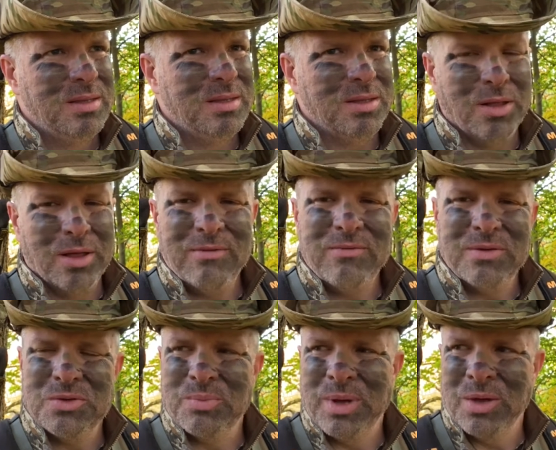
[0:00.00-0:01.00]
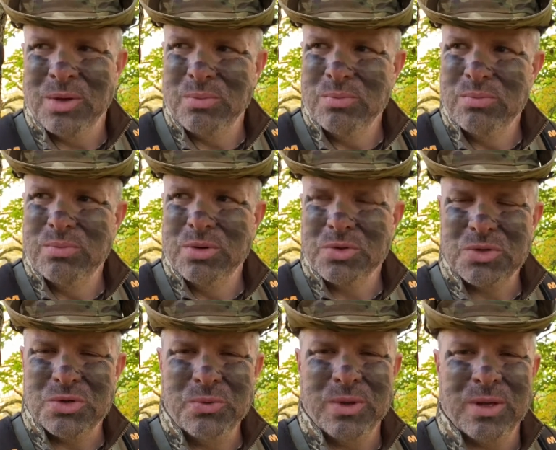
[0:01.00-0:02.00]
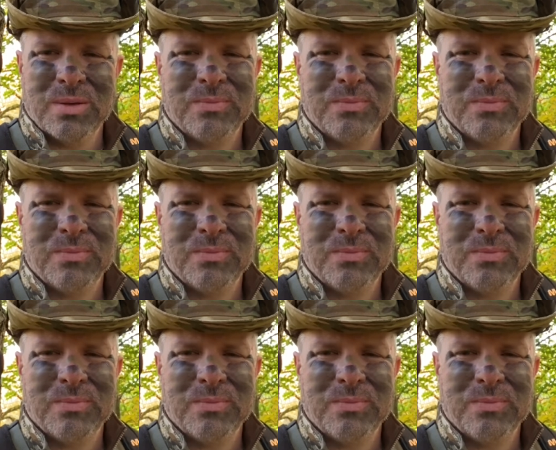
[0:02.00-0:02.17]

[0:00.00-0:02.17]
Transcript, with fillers: Life is about pursuing.